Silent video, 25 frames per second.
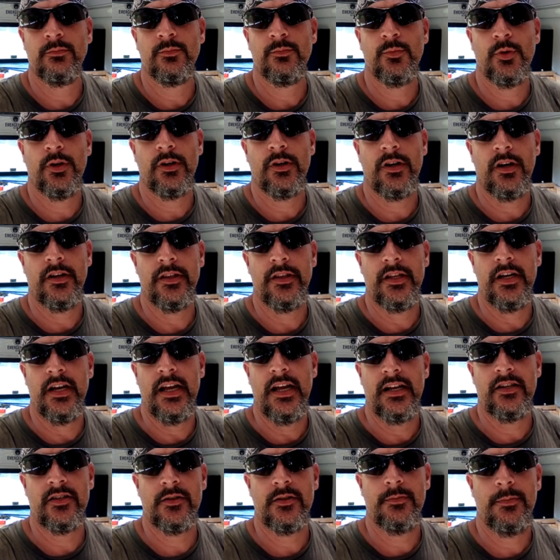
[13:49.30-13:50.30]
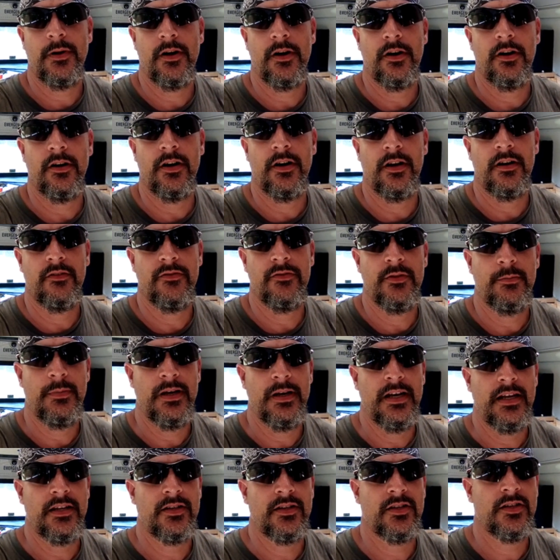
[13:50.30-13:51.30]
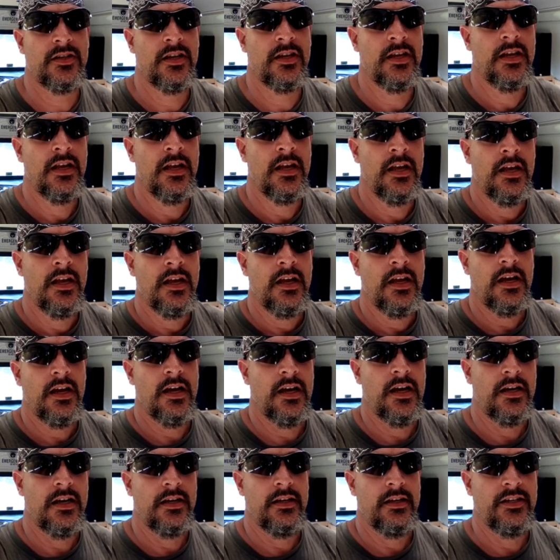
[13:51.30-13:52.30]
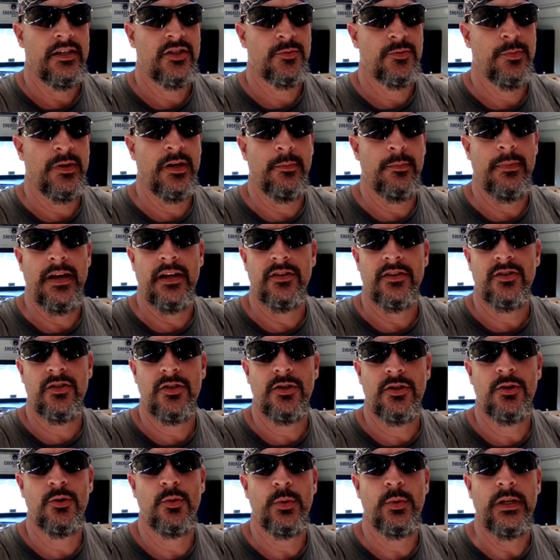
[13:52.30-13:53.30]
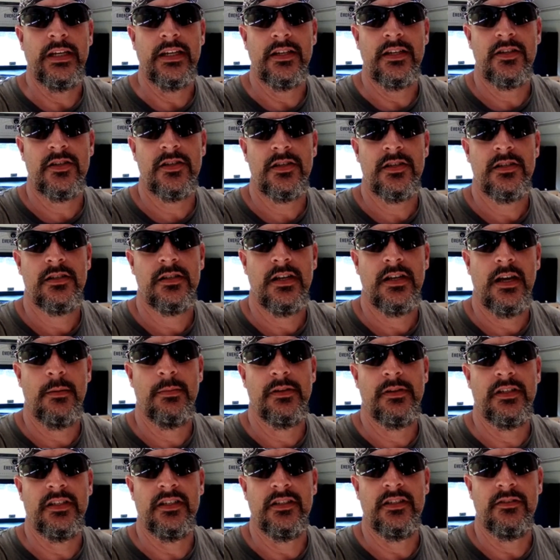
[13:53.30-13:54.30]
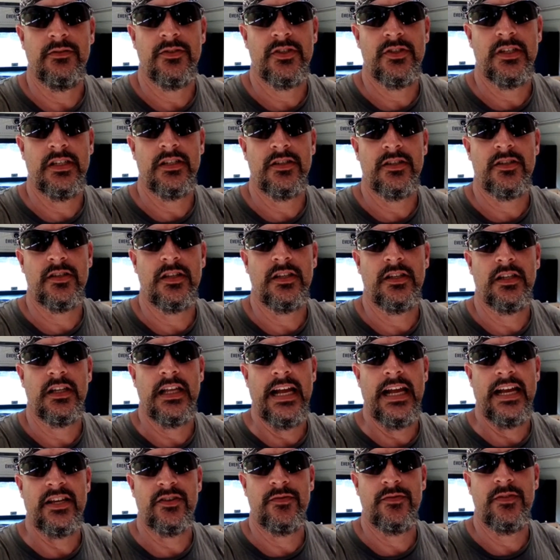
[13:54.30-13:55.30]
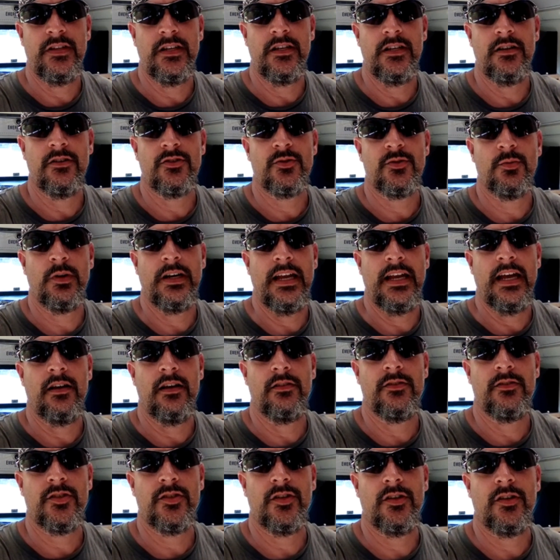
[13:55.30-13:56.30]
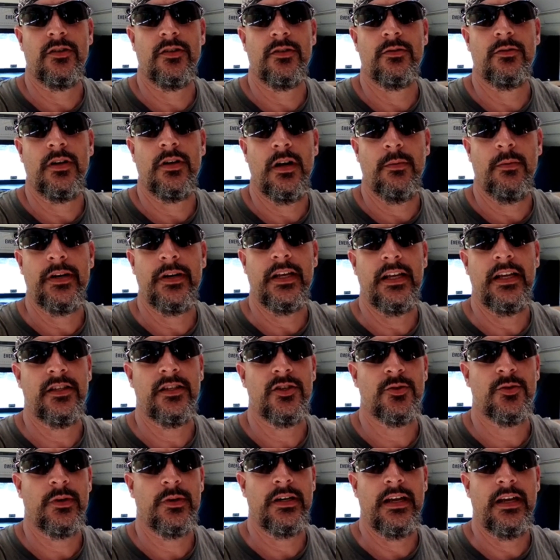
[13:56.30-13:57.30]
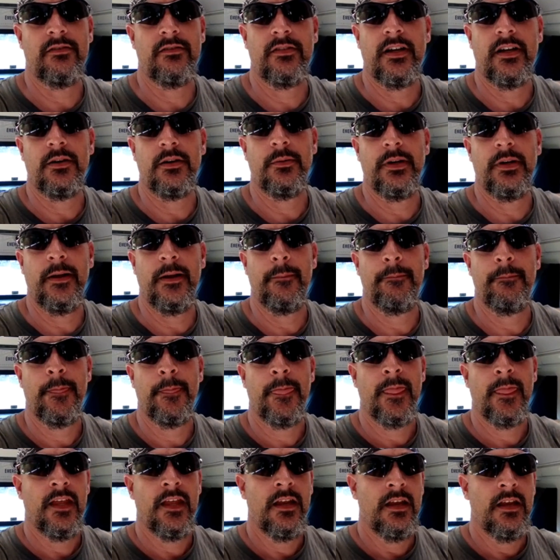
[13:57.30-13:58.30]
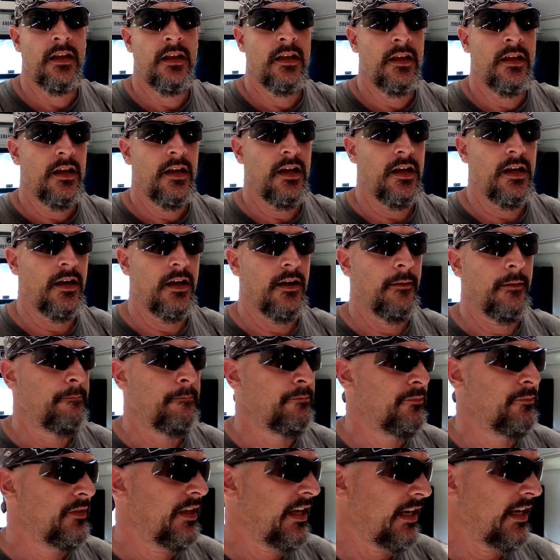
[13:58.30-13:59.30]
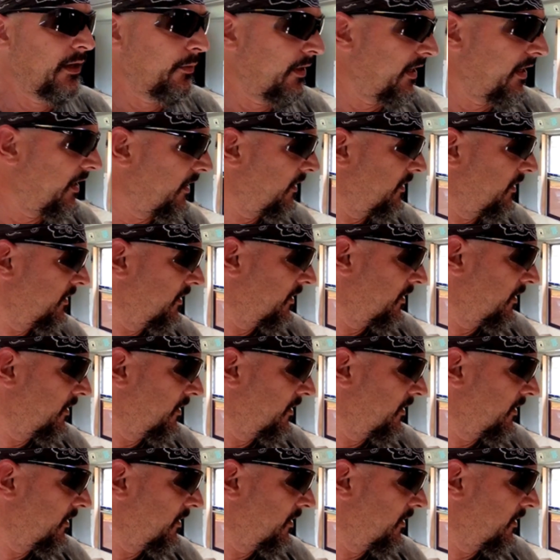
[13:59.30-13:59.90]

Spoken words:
work on the next part of the bus. It's been about 2 weeks, I believe, since the last videos went out, so I want to get this one out right away. Anyway,